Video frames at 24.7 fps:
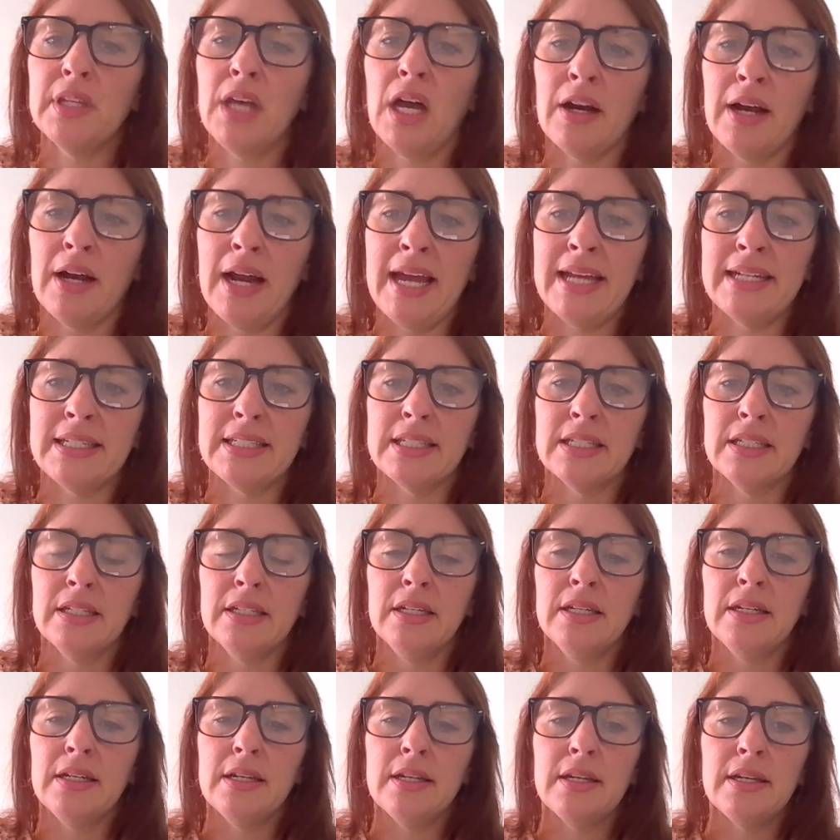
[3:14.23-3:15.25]
All right.
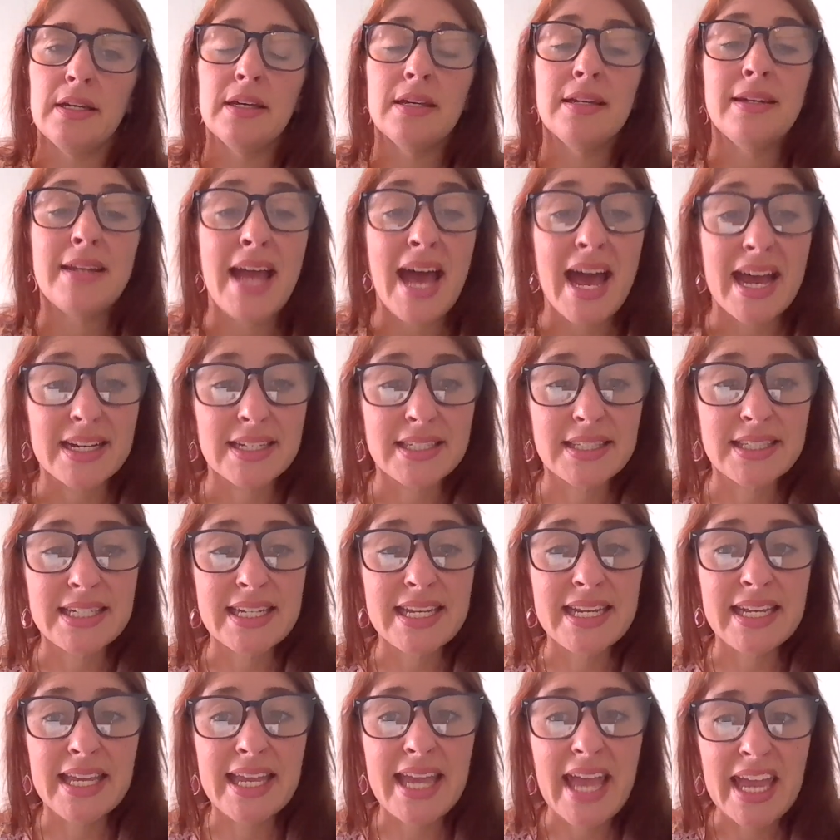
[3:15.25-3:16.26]
Next,
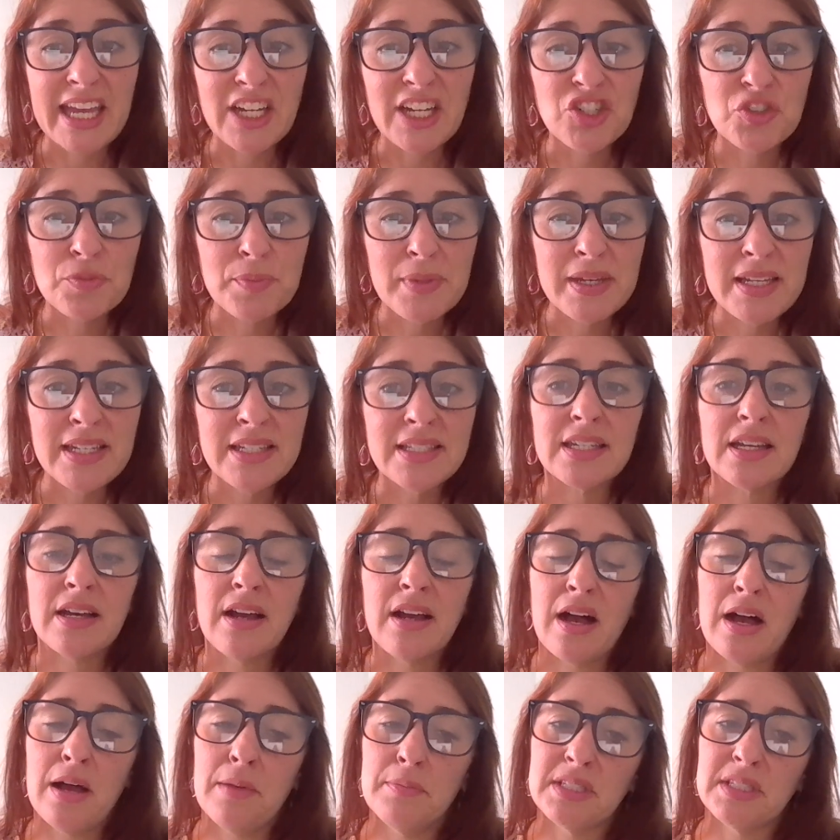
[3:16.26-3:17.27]
engagement
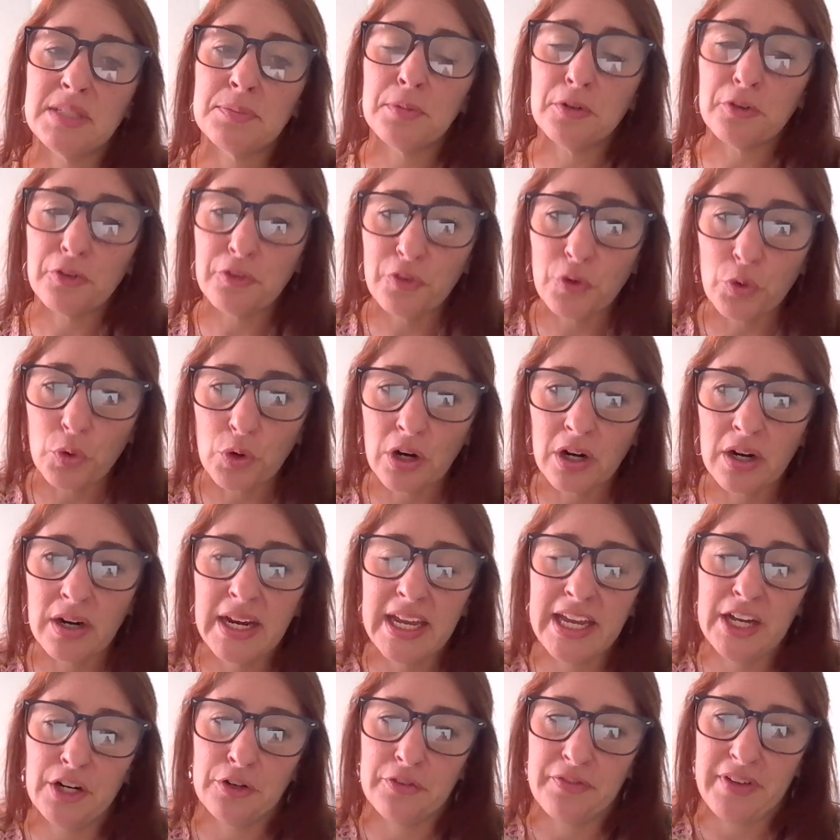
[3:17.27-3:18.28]
comes before
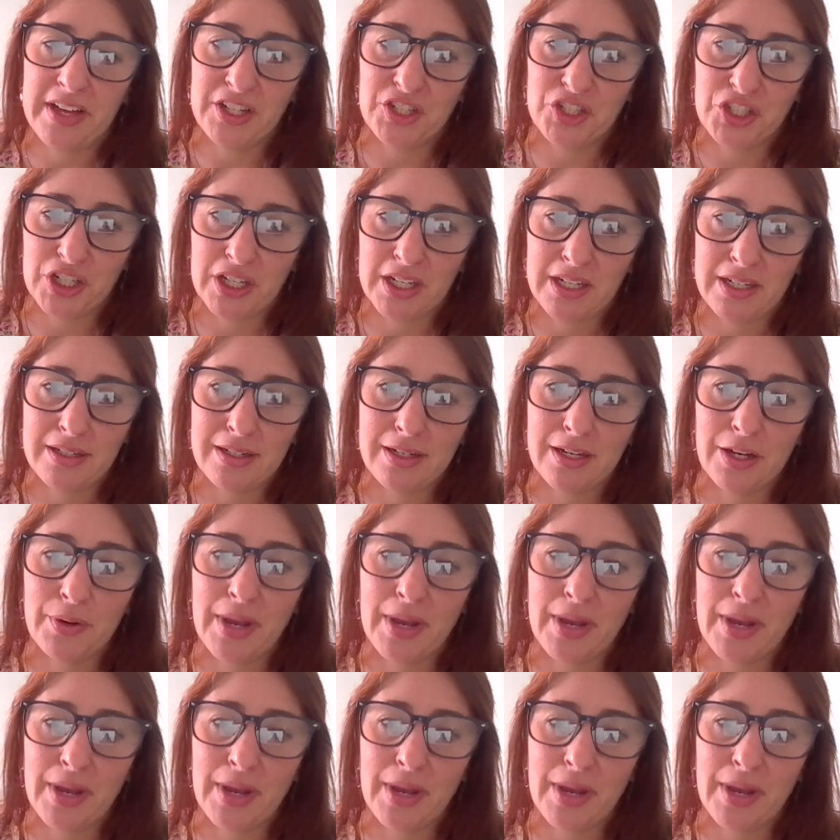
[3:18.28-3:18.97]
intervention.